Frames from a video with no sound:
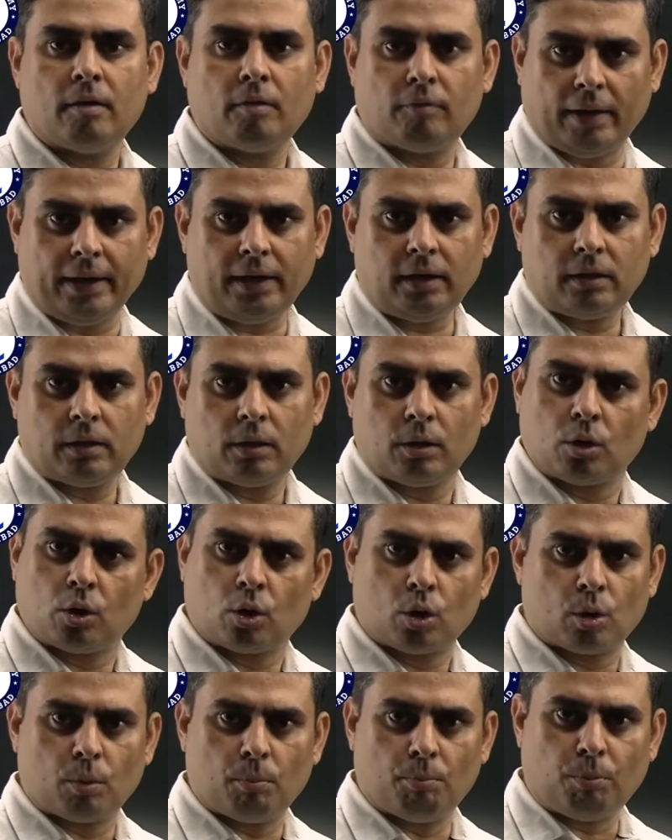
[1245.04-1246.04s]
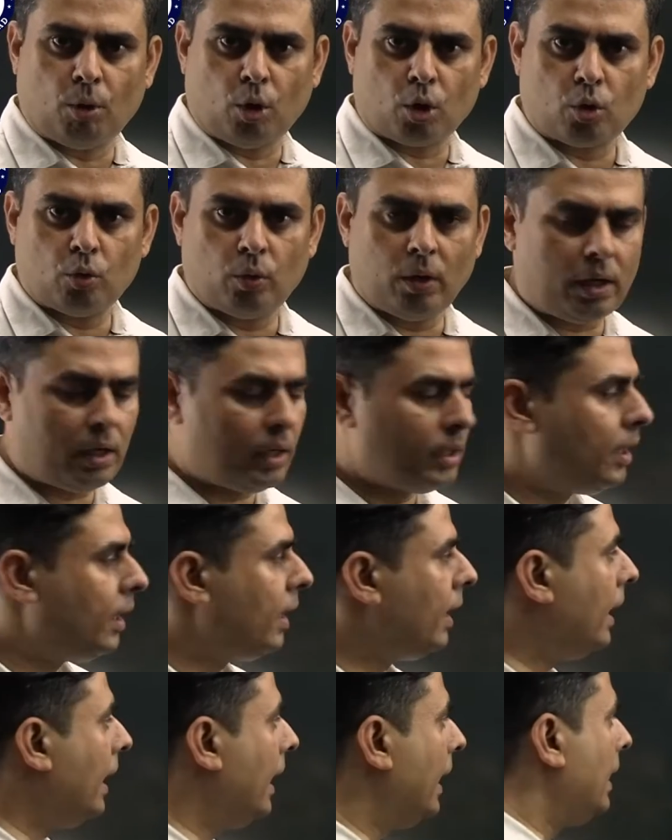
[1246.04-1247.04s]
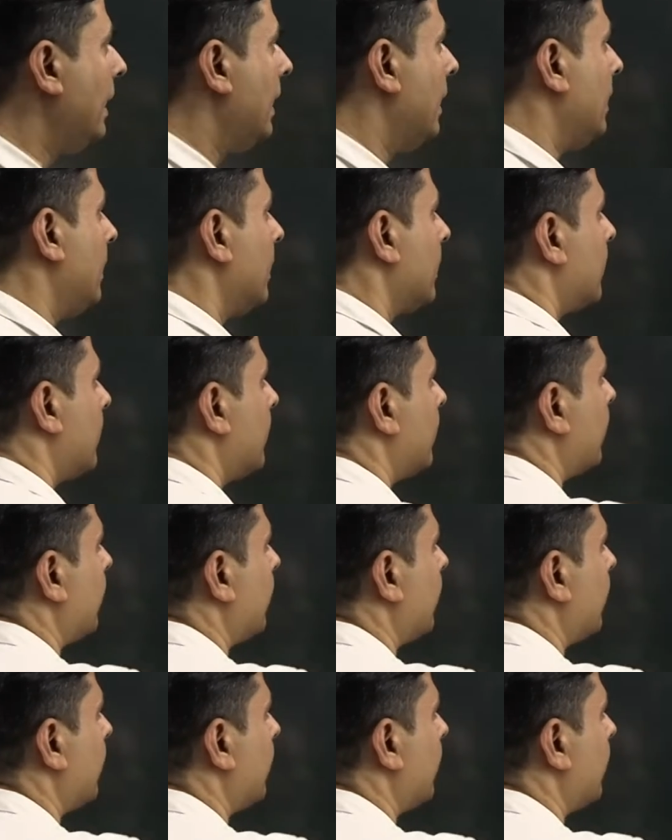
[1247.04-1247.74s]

Fine. Borrower and lender.